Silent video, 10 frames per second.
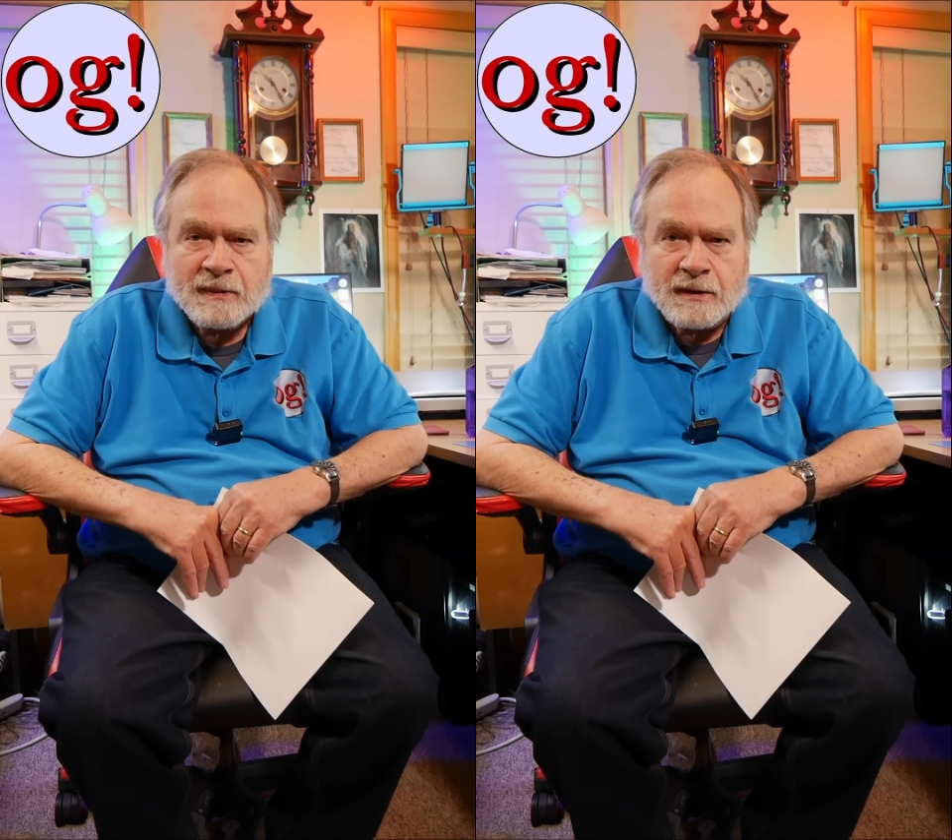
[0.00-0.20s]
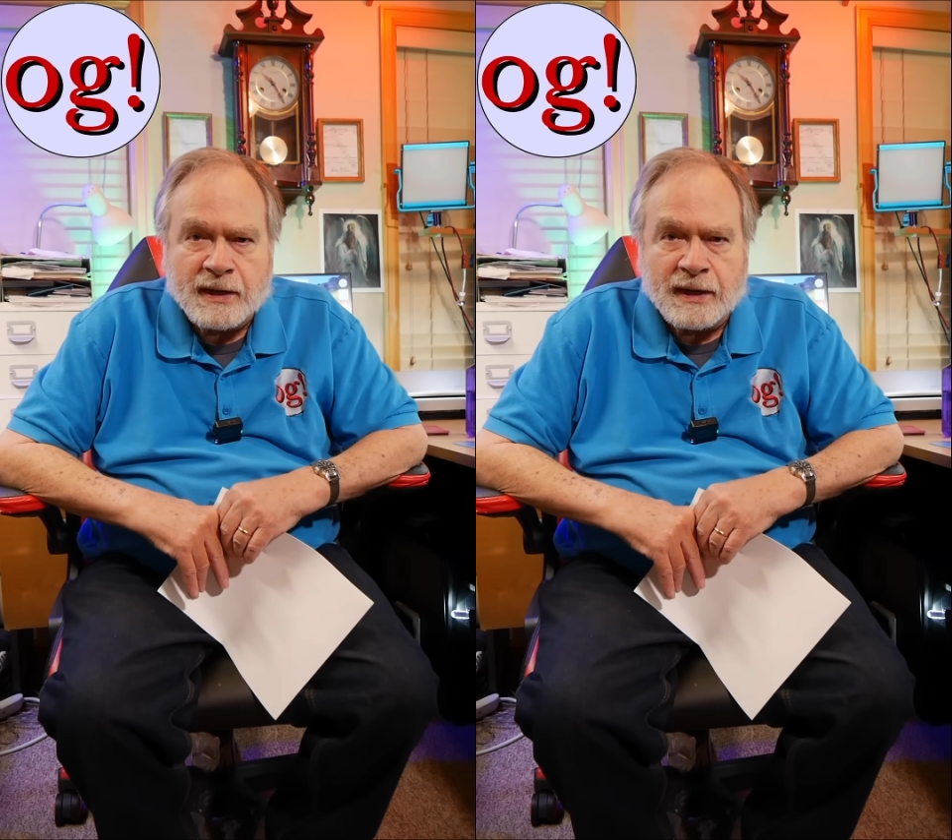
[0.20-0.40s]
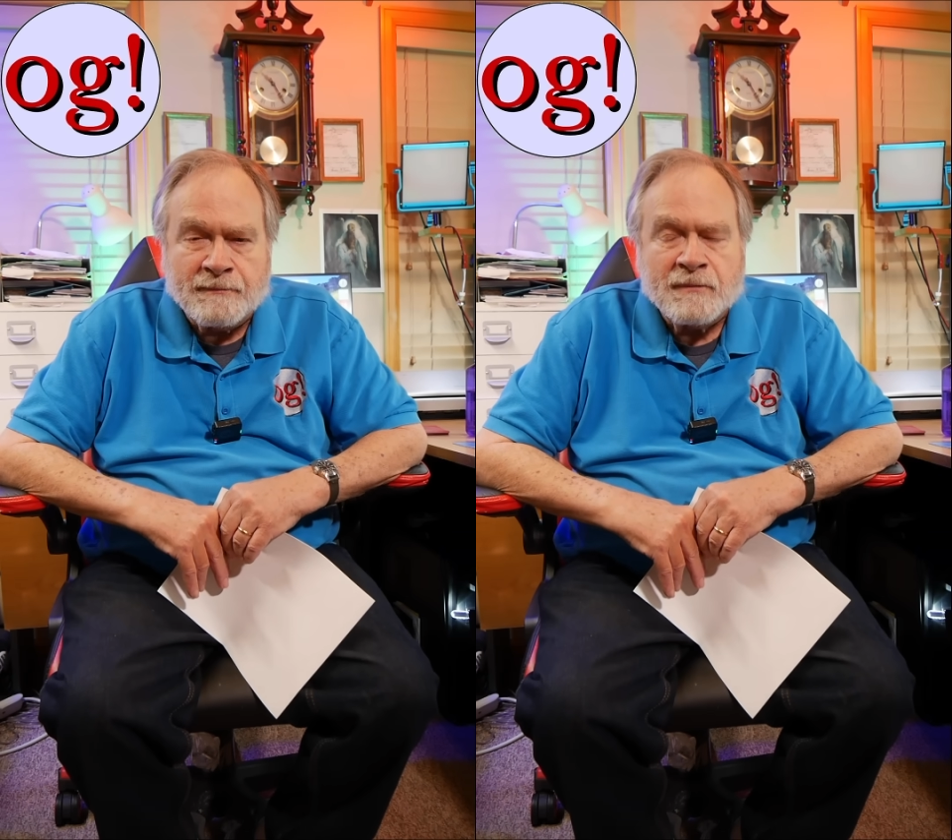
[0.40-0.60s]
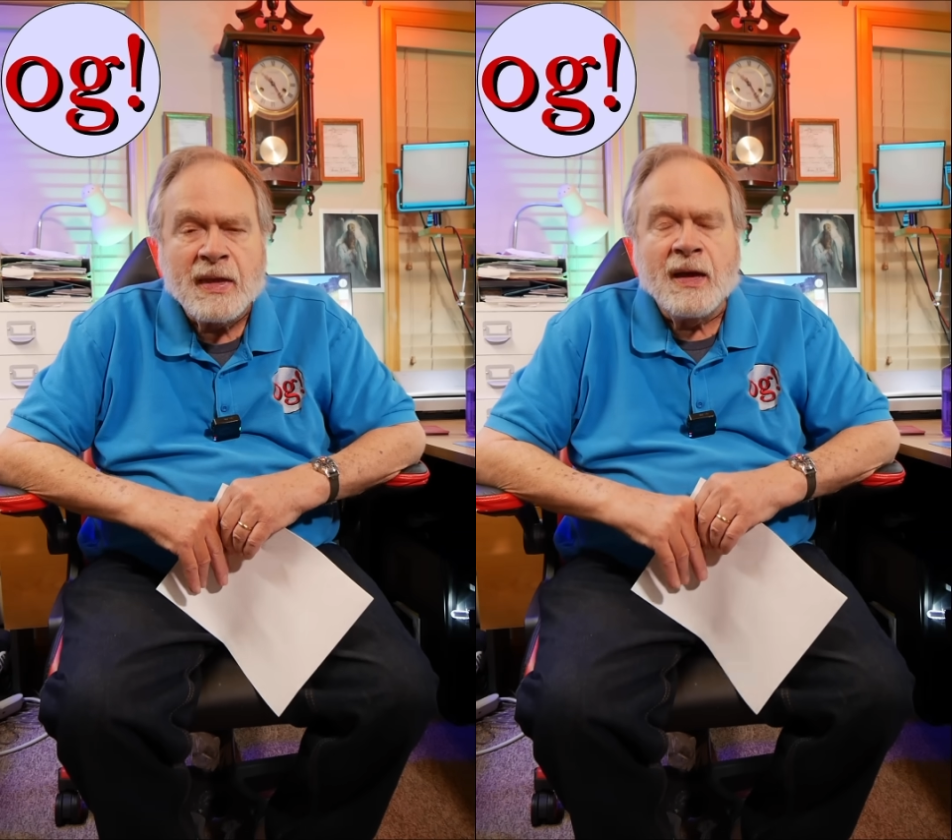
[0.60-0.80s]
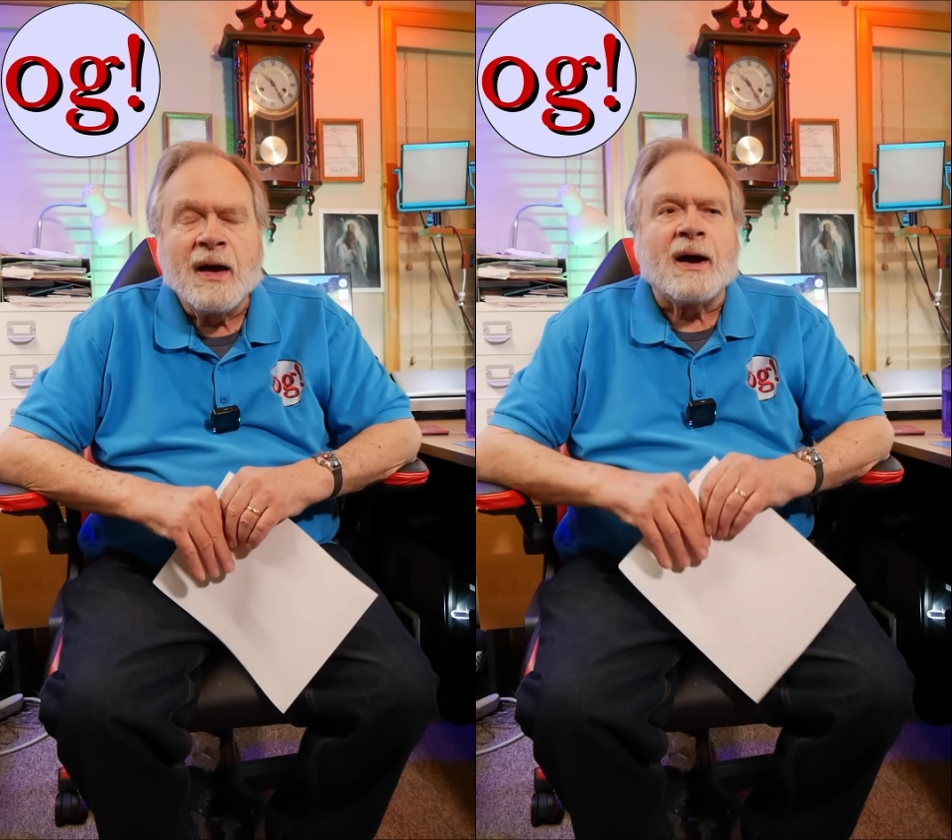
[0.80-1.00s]
Okay?
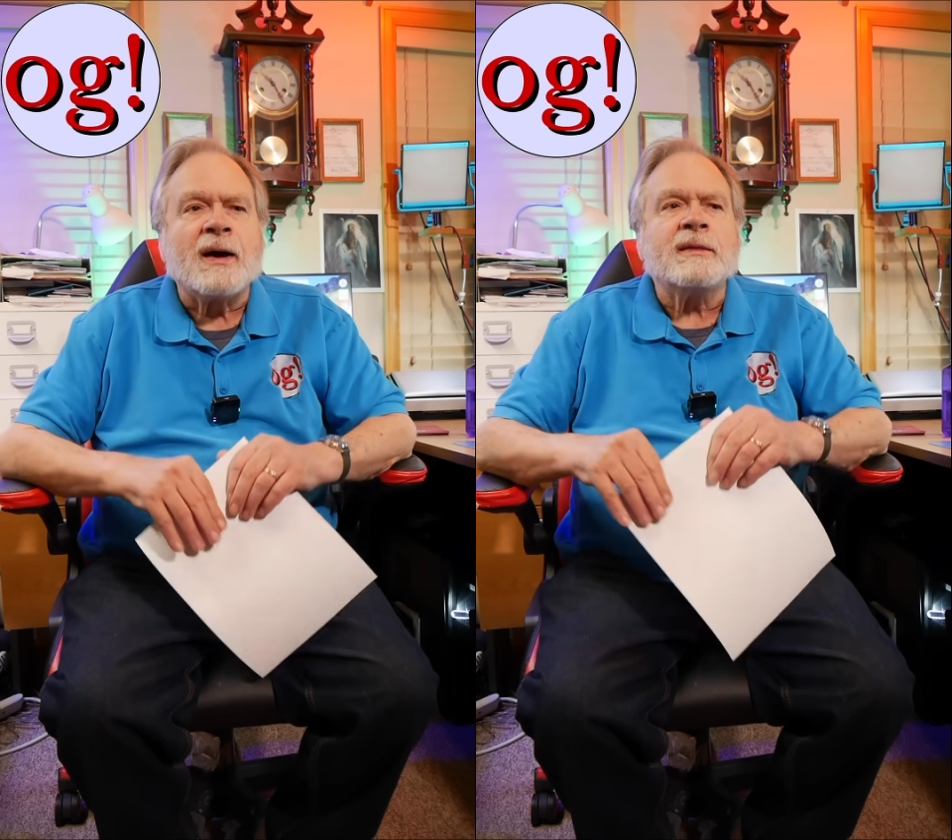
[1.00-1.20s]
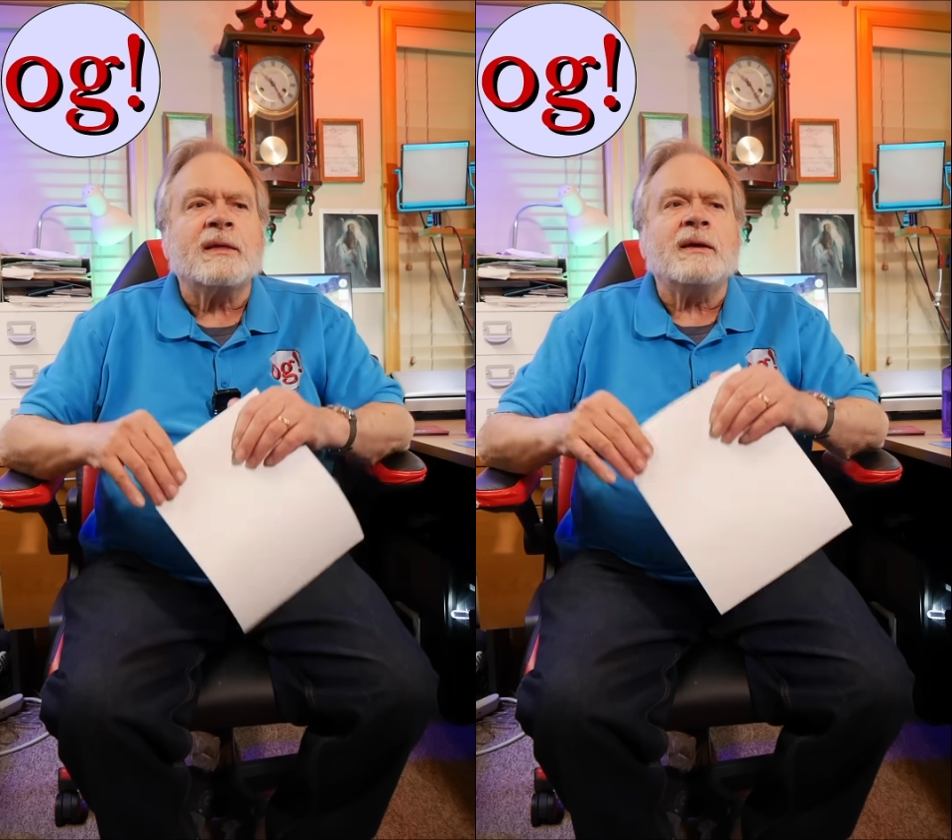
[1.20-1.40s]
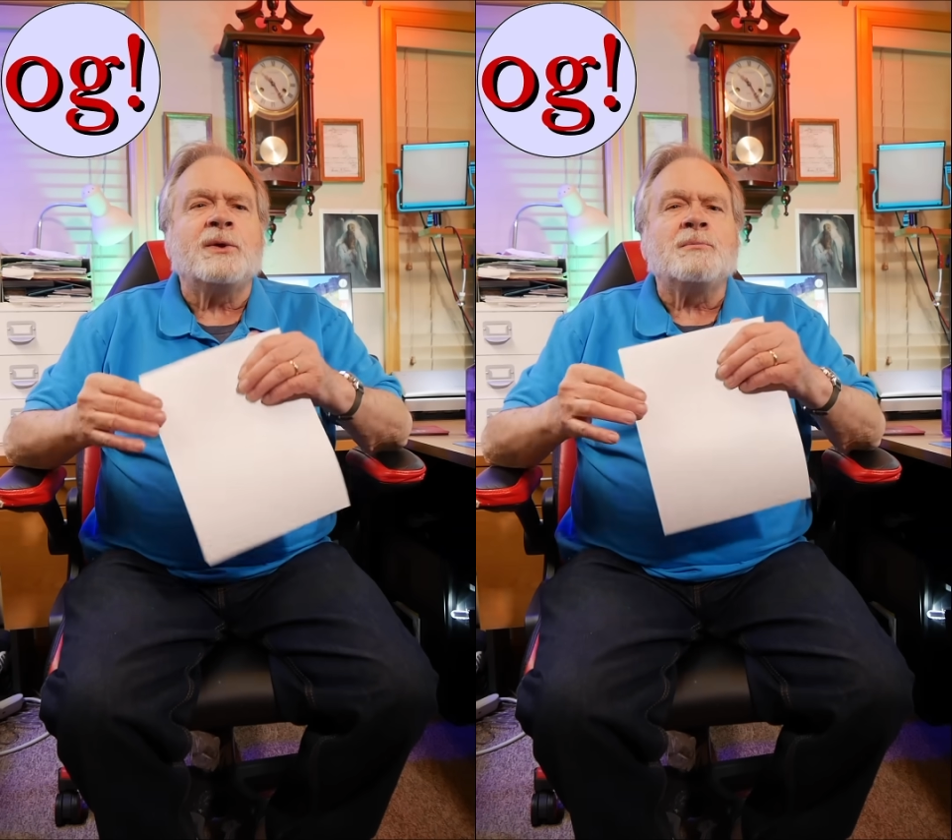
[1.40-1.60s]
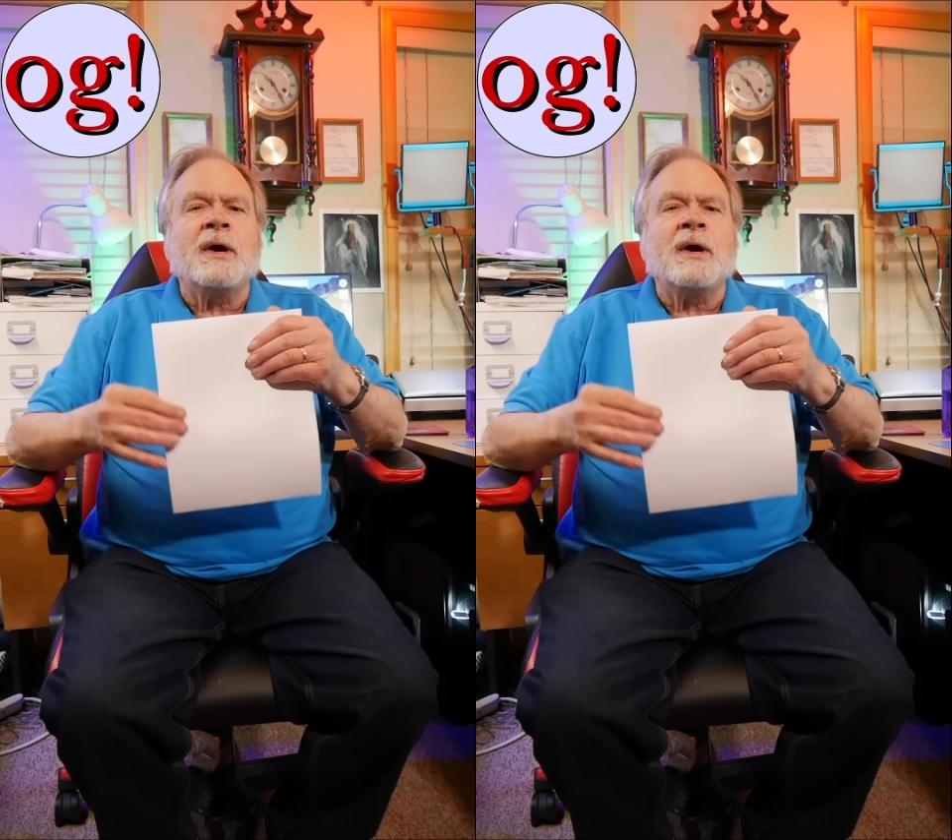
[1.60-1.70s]
I think you